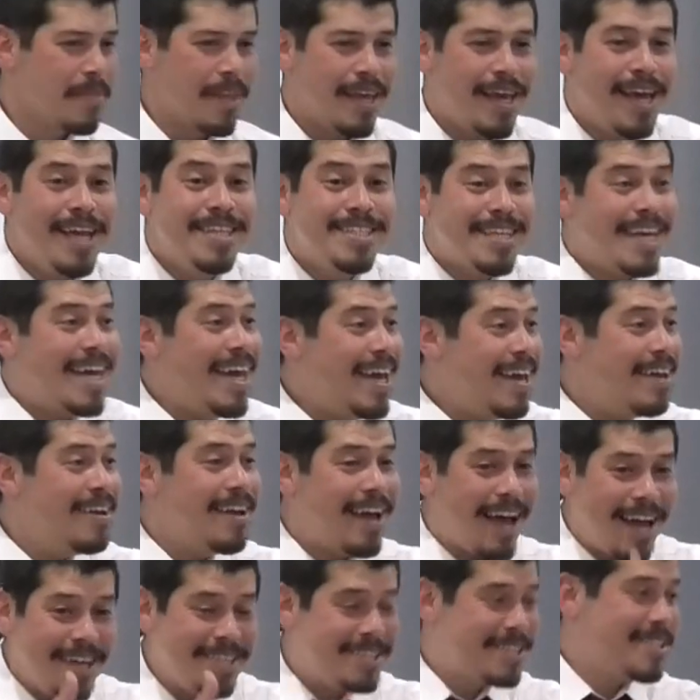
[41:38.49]
He's in
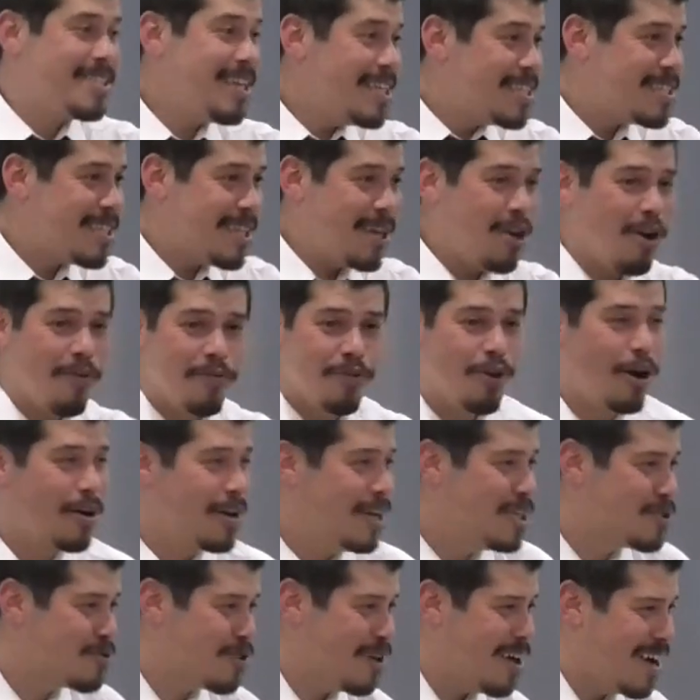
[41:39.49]
a city of non
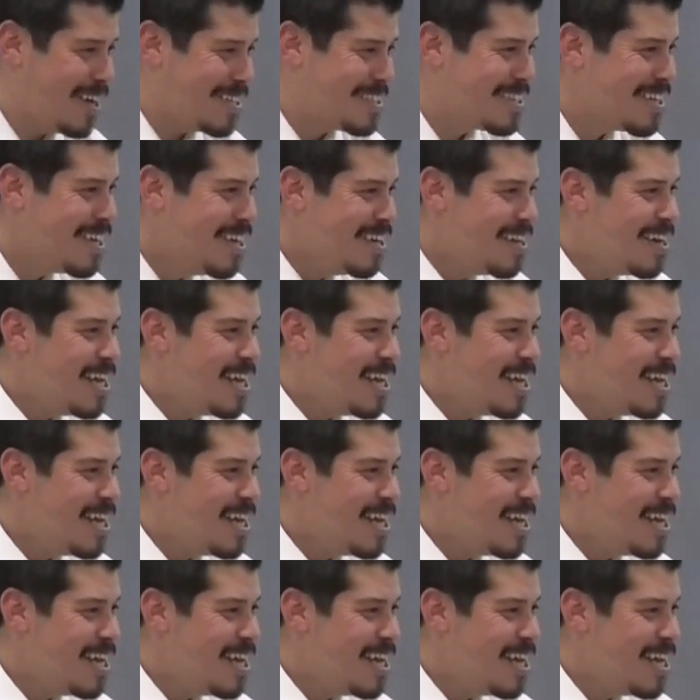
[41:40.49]
Israelites.